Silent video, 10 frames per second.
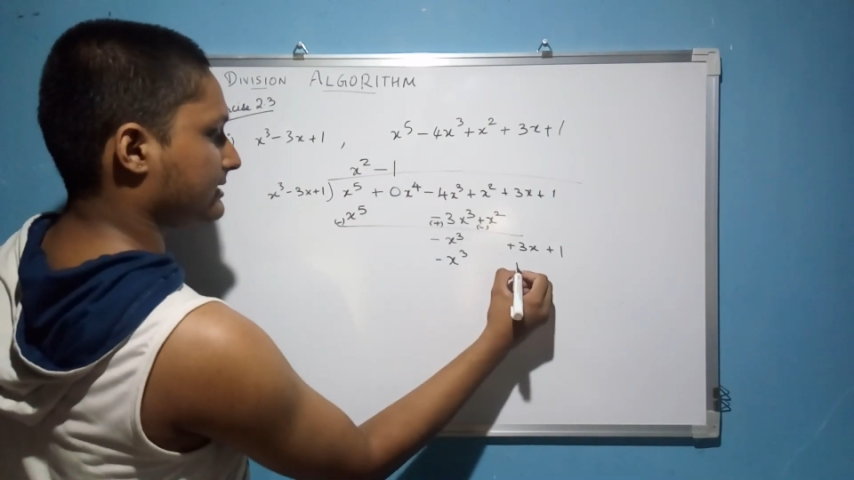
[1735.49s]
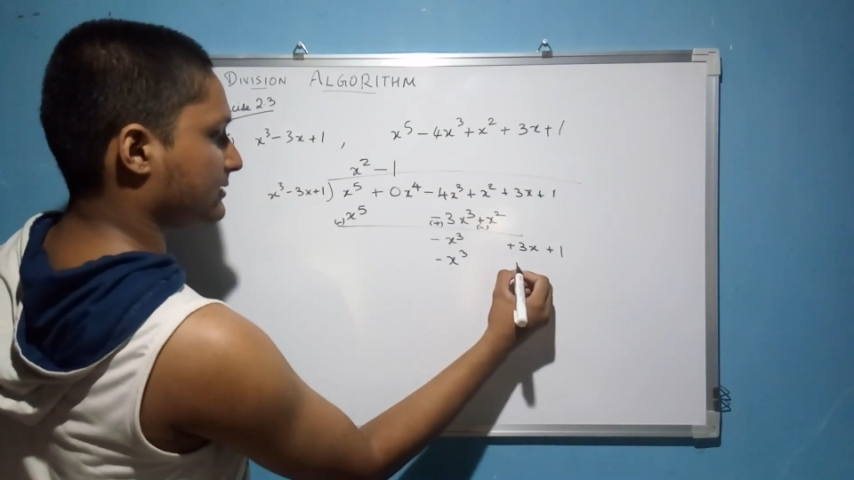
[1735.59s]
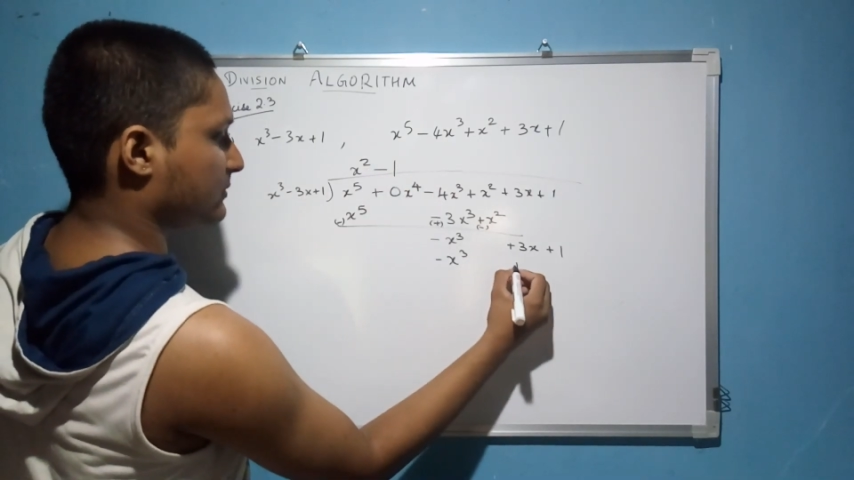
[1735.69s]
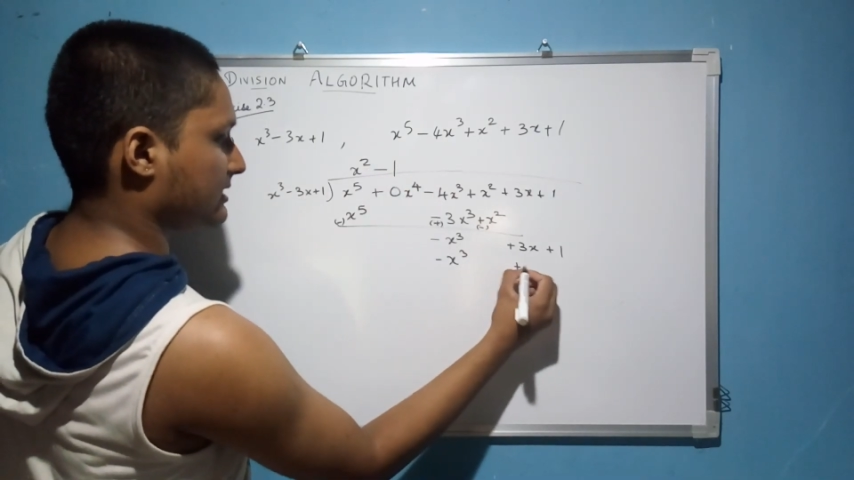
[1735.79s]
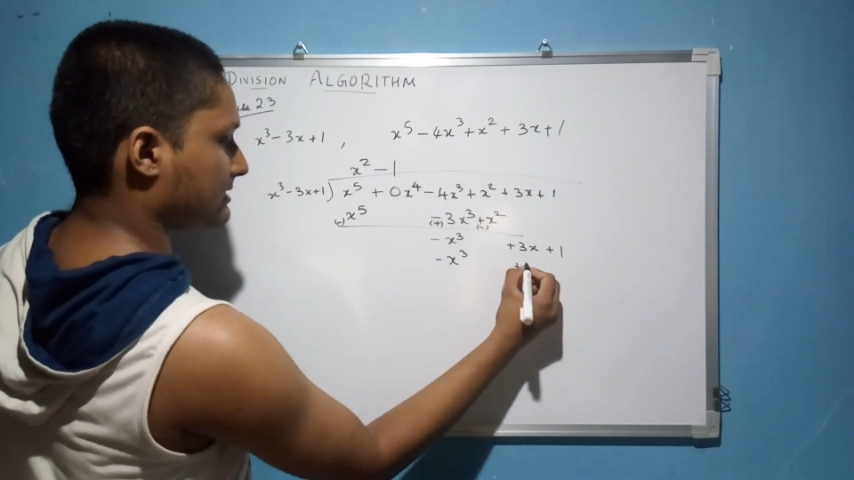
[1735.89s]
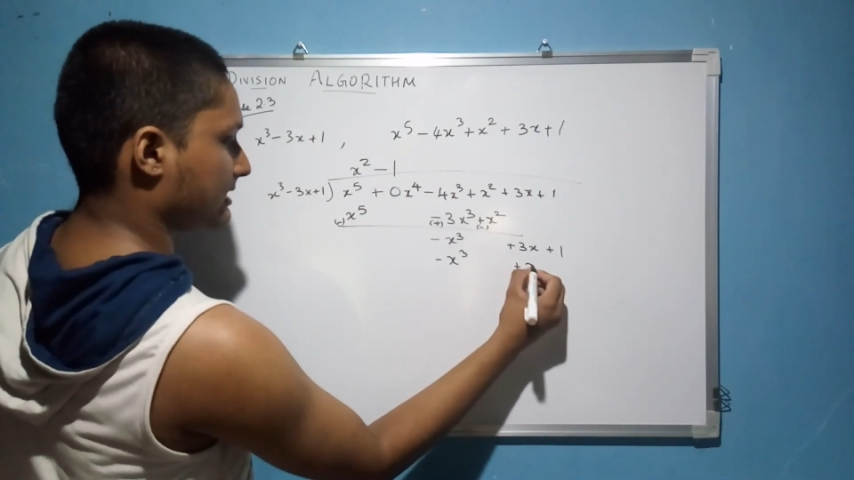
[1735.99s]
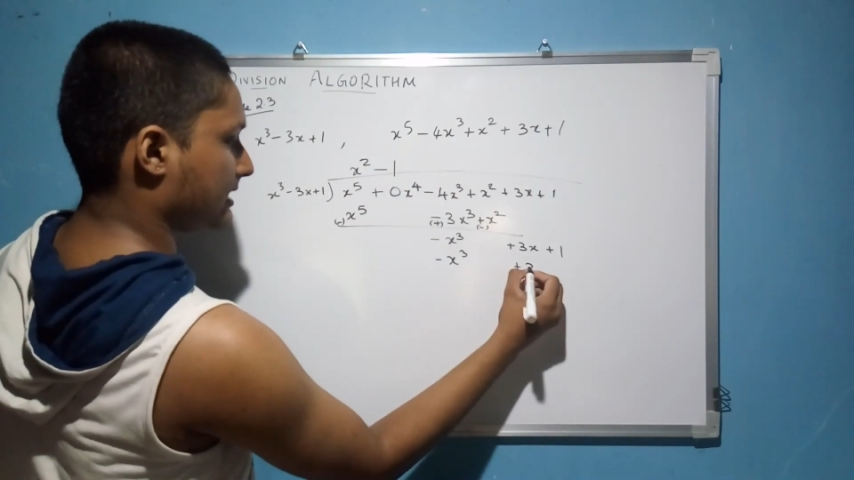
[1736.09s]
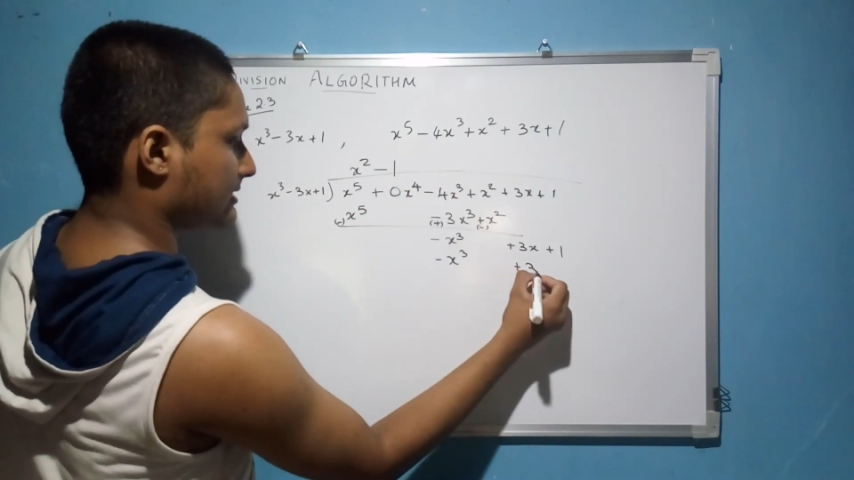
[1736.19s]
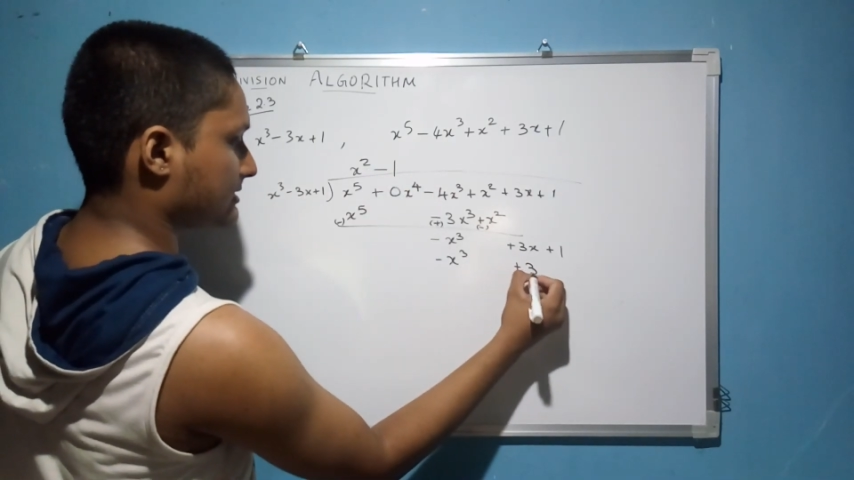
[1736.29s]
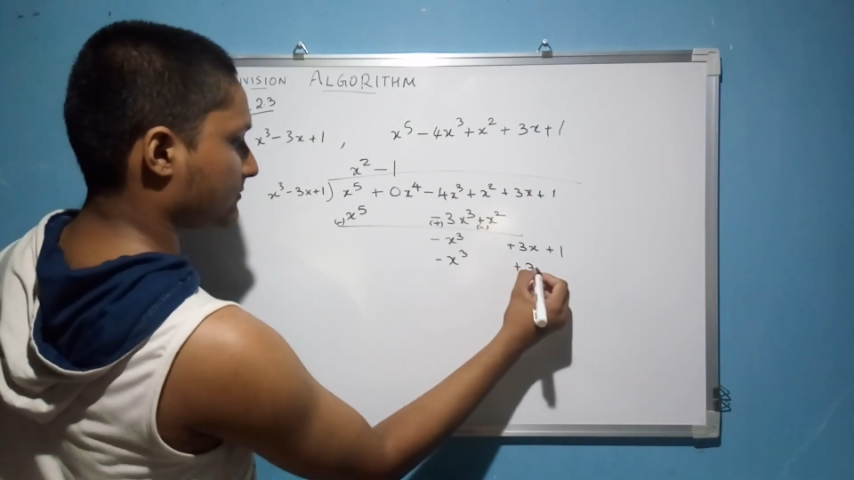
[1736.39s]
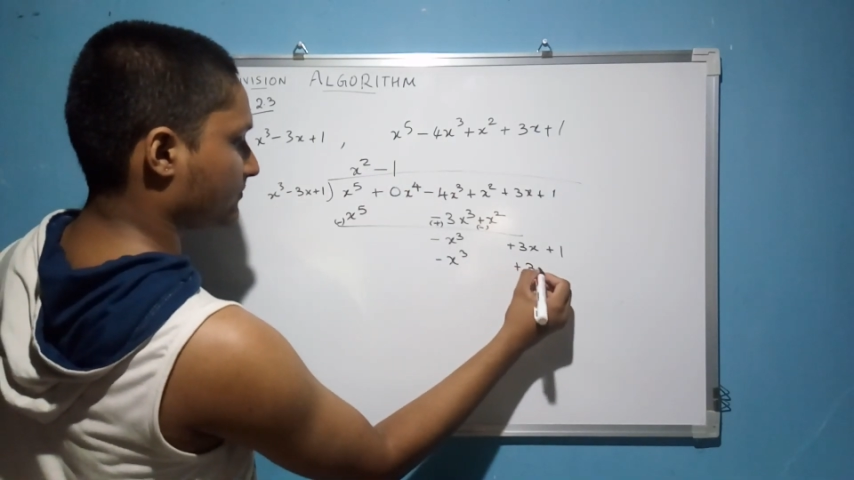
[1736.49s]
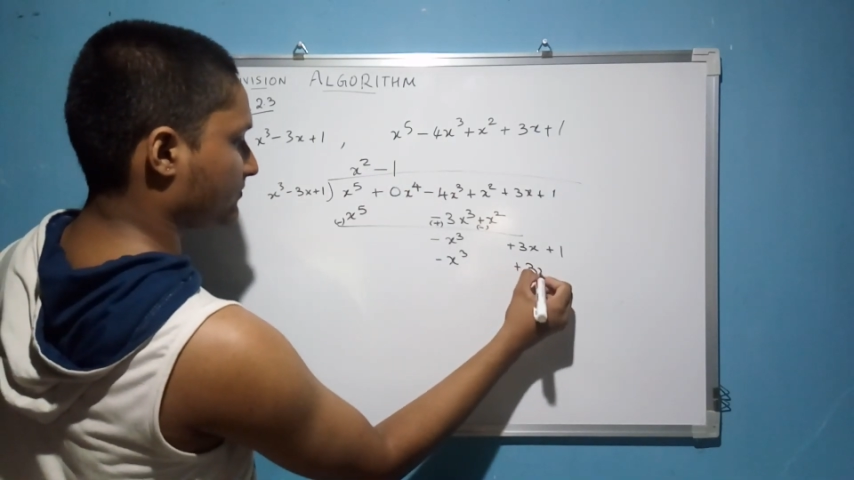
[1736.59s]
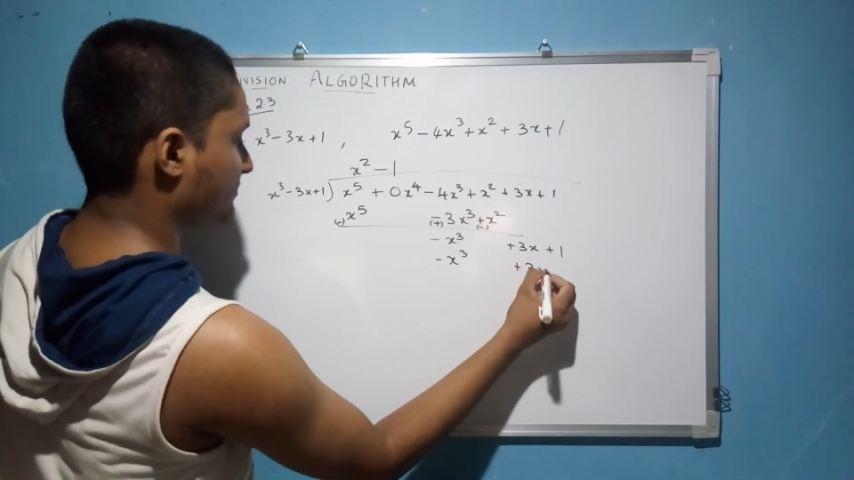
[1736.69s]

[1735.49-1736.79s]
that is plus 3x.